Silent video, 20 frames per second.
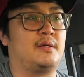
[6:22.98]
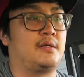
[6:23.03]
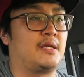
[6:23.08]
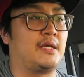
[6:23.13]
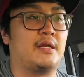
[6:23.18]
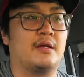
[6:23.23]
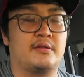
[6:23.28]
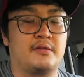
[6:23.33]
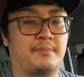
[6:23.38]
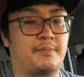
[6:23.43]

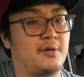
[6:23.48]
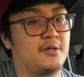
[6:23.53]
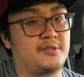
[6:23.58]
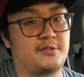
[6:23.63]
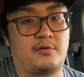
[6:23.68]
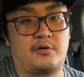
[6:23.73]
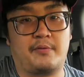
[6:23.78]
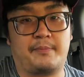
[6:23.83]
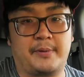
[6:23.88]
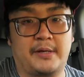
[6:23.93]
you know, the
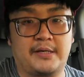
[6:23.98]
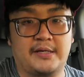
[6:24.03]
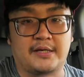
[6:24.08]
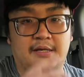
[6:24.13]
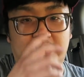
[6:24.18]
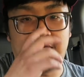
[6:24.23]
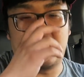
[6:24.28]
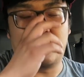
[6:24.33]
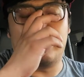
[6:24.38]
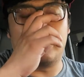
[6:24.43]
personal
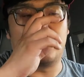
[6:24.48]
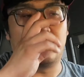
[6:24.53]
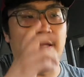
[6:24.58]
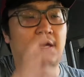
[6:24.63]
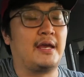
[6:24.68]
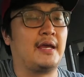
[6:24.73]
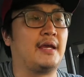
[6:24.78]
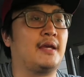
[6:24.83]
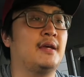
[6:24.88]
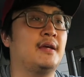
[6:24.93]
opinion kind of a
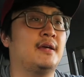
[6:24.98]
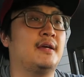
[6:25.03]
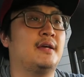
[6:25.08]
thing.